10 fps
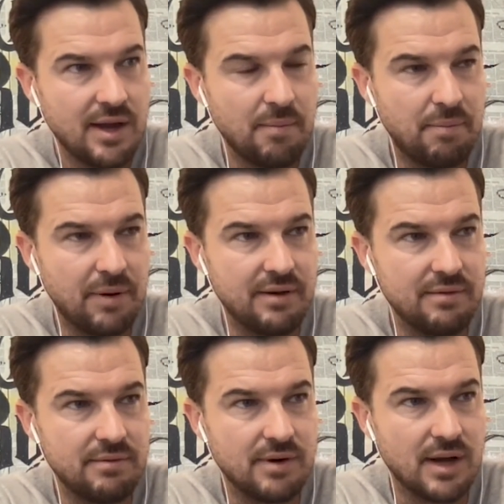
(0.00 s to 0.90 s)
but
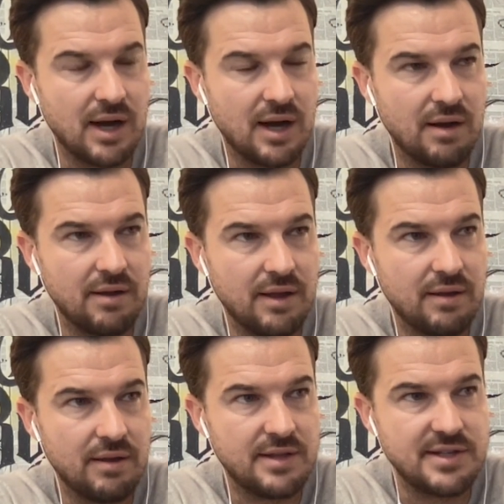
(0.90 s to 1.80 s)
uh,
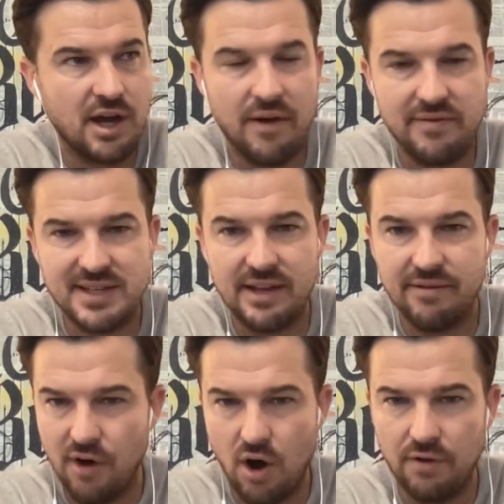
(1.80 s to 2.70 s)
it's obviously
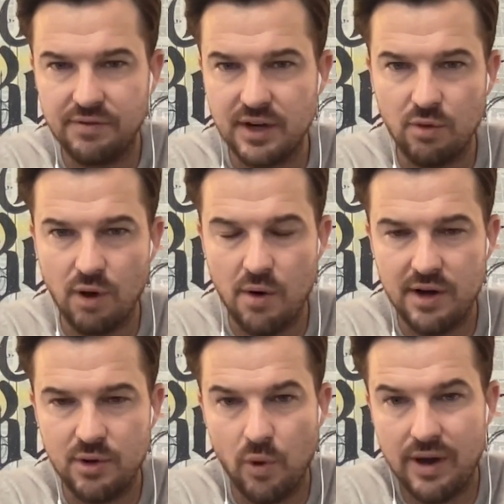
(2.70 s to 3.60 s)
evolved and grown
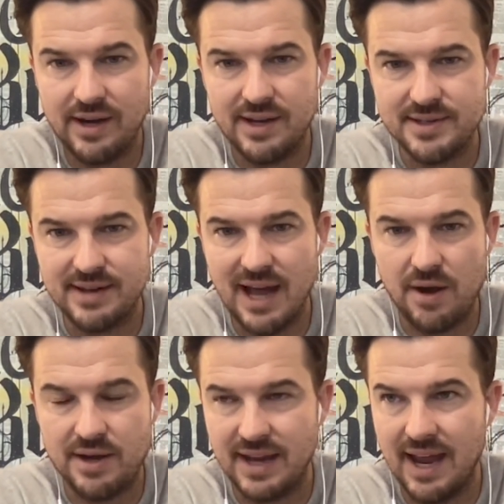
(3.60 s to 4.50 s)
into what it is now
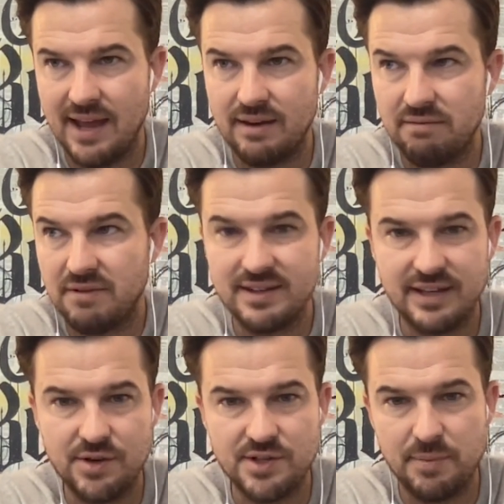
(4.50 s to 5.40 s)
today, and it
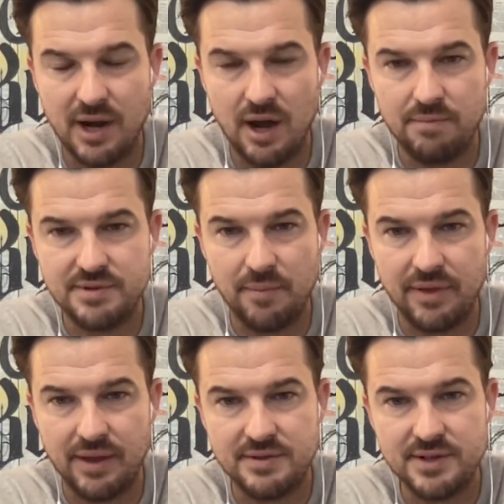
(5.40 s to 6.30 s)
continues to become
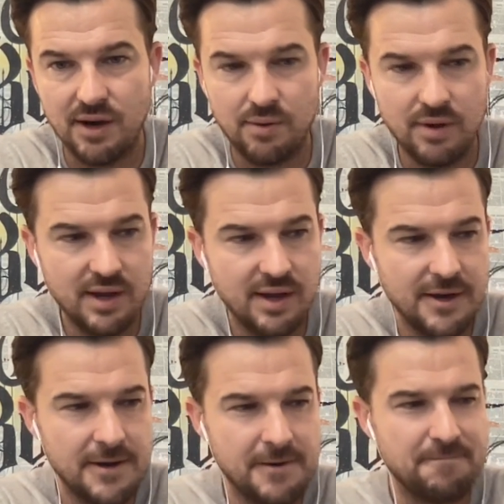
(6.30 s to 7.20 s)
something. So,
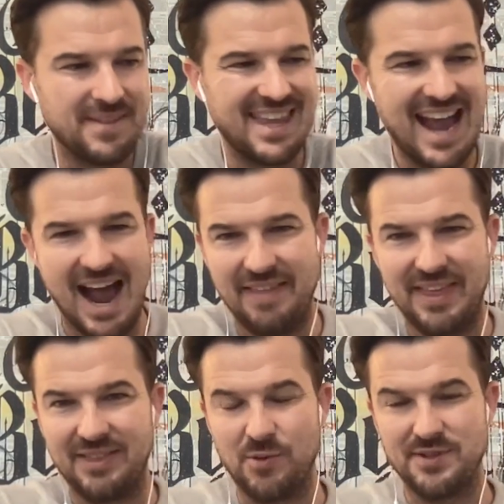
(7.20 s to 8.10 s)
yeah, I
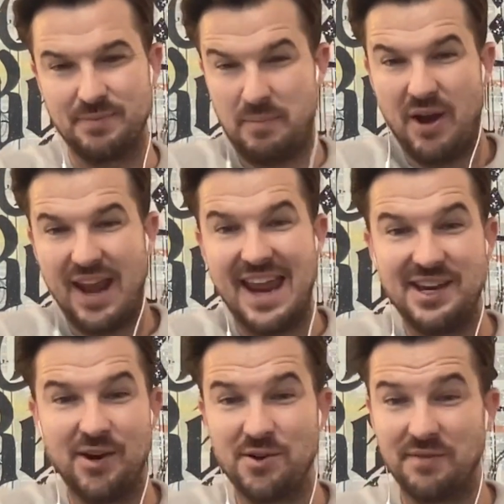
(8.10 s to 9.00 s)
think there was about
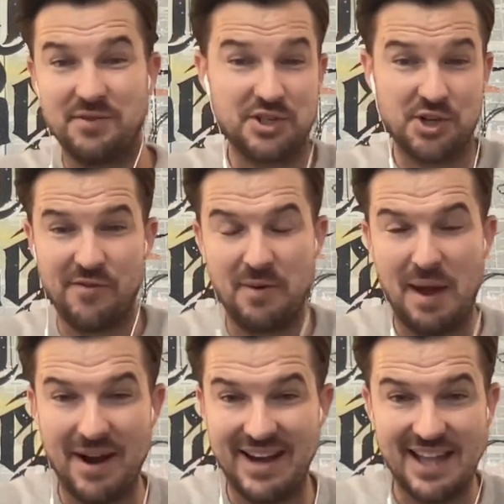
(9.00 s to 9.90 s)
eight years of just serving
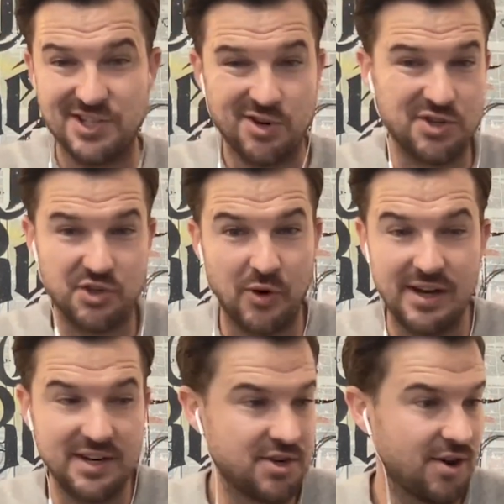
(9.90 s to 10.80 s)
at my dad's church,
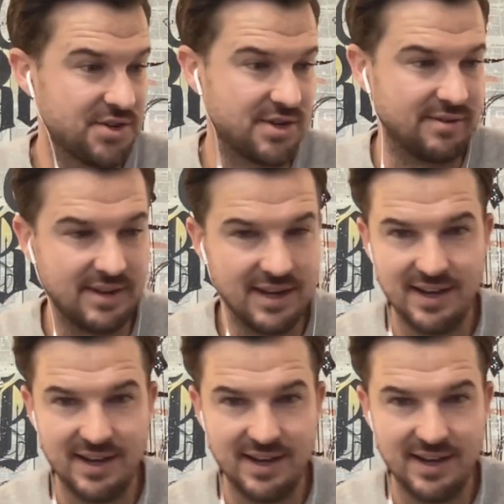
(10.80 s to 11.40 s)
Trinity Church, and